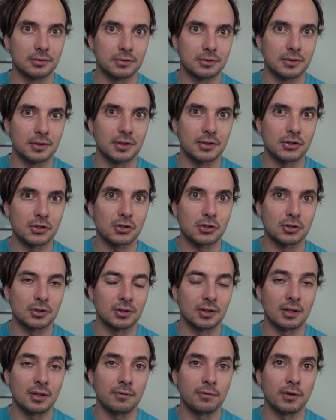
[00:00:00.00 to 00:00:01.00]
it's
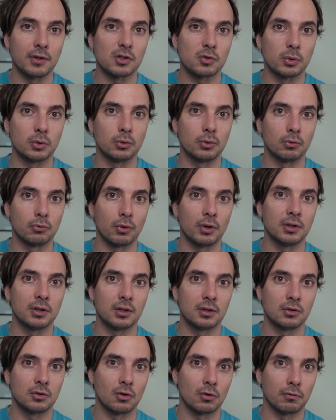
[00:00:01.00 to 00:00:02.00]
the difference between
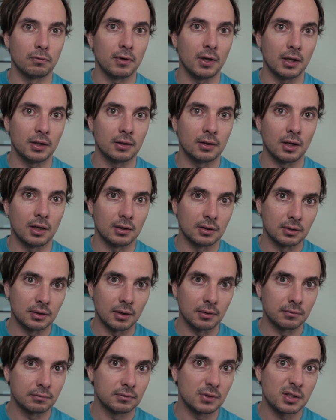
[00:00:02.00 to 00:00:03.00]
renting your flat at,
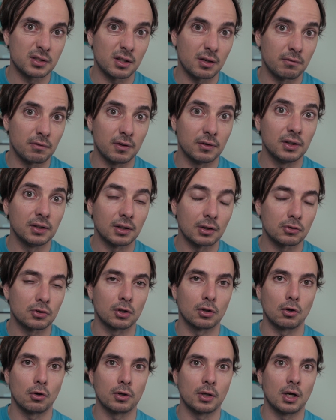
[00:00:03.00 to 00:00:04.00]
let's say, 15,000
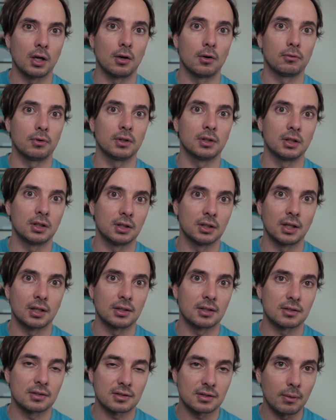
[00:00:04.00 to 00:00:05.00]
krona or renting it
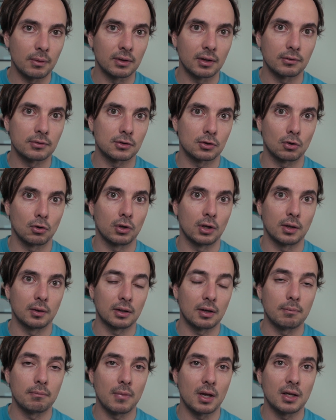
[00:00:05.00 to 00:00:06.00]
at 7,000 krona
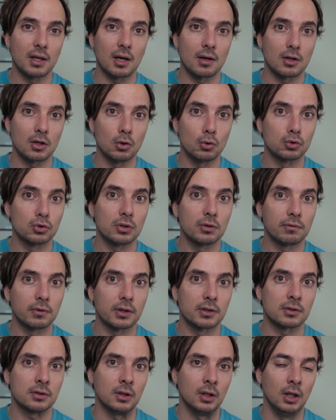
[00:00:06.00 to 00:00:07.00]
can make a huge
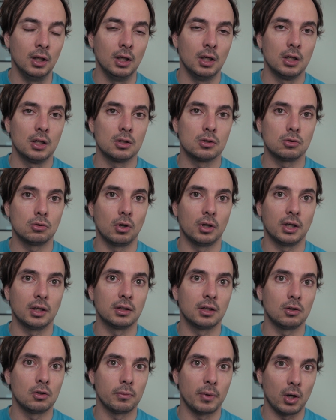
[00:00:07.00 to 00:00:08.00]
difference. So I can
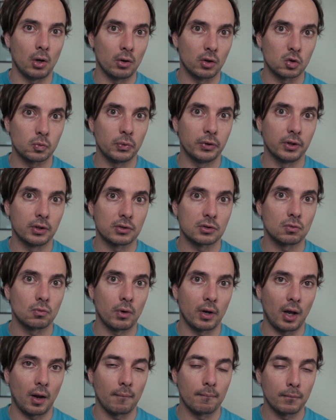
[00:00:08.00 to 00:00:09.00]
tell you my own experience.
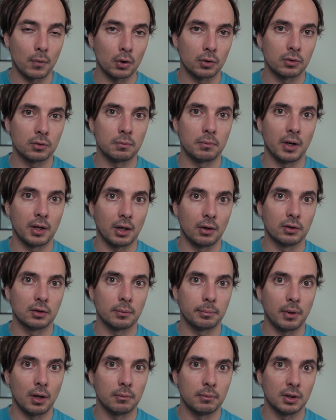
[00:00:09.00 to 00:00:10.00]
When I bought my current
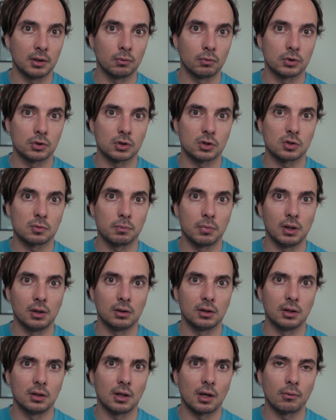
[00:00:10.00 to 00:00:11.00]
apartment, which is
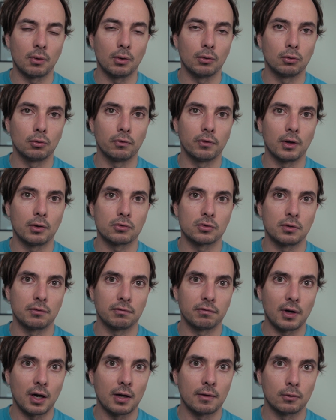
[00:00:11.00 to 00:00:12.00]
built in around
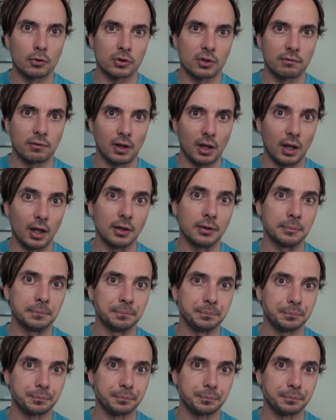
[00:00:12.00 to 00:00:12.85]
2005 or something like that,